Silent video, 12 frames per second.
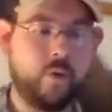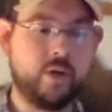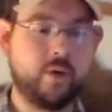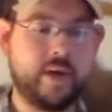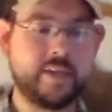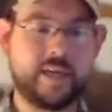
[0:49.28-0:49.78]

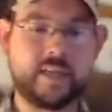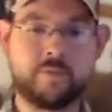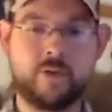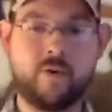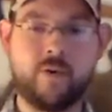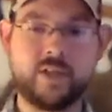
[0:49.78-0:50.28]
when you guys
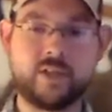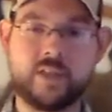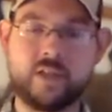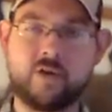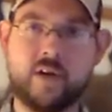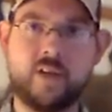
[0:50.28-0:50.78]
ask me
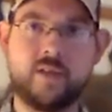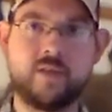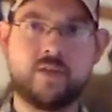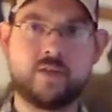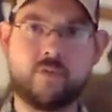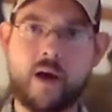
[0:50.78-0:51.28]
questions, I try to
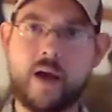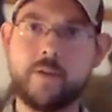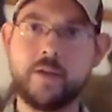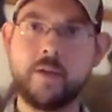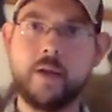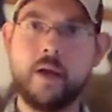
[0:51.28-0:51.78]

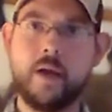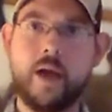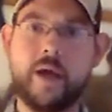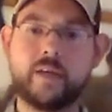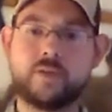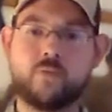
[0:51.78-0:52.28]
describe it,
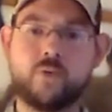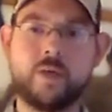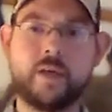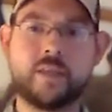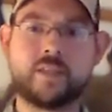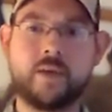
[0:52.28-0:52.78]
and it's
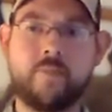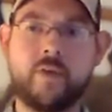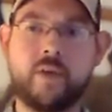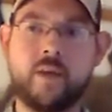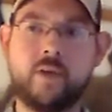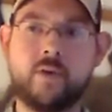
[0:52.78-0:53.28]
really not
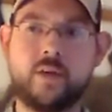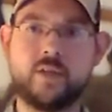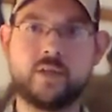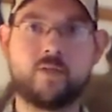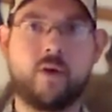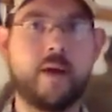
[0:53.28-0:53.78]
something that you can
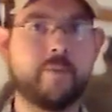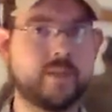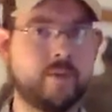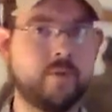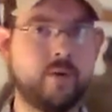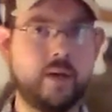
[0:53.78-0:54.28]
describe.
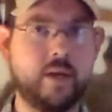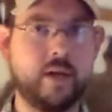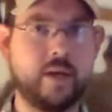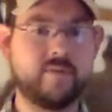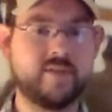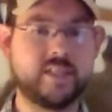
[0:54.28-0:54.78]
It's something you need to
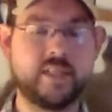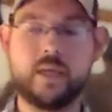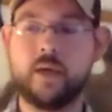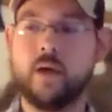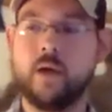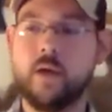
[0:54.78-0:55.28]
kind of
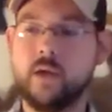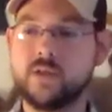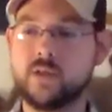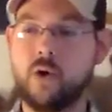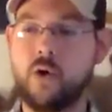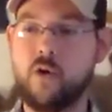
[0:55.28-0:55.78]
see.
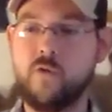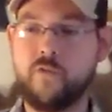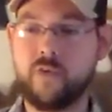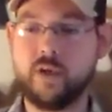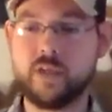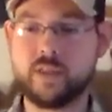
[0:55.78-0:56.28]
So
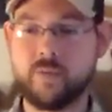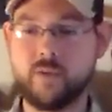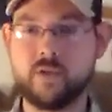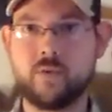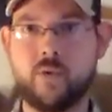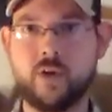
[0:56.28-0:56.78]
hopefully some of
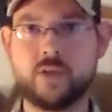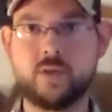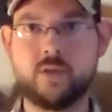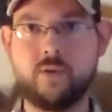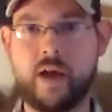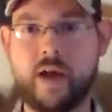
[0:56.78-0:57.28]
those
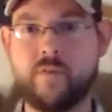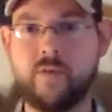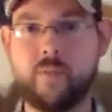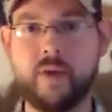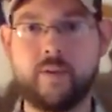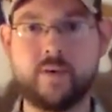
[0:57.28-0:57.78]
questions you have,
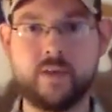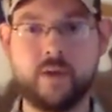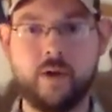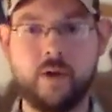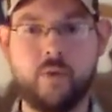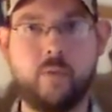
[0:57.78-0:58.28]
you'll be able to
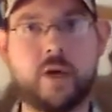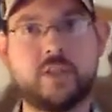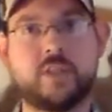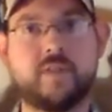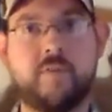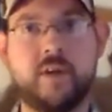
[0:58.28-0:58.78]

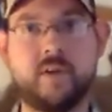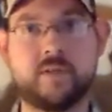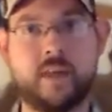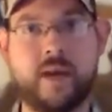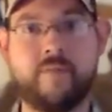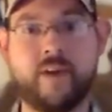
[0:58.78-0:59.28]
watch these
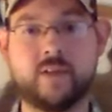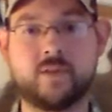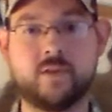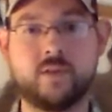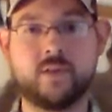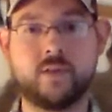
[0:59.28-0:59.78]
videos and have
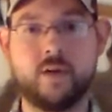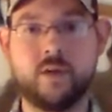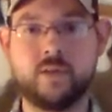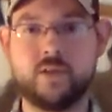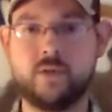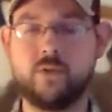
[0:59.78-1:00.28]
answers
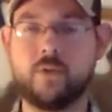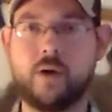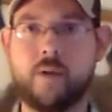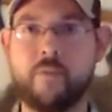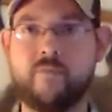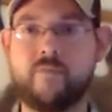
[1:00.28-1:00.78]
to.
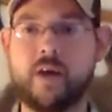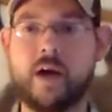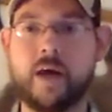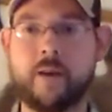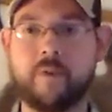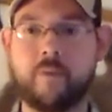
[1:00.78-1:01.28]
If
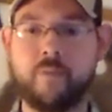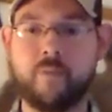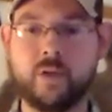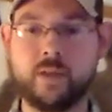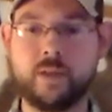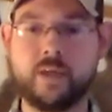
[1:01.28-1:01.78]
not, I'm going to be
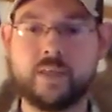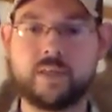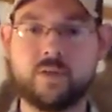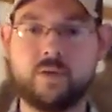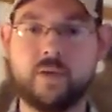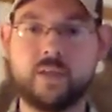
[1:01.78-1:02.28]
putting
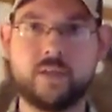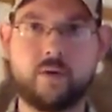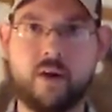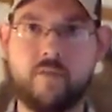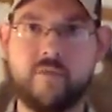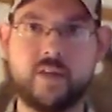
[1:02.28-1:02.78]
links to
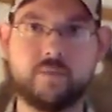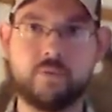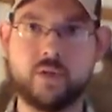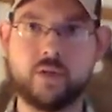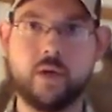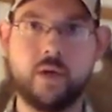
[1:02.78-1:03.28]
Instagram,
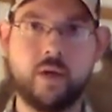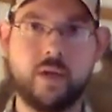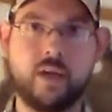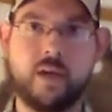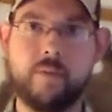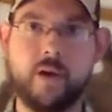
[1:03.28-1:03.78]
Facebook,
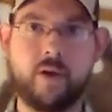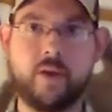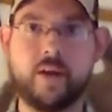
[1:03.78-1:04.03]
email,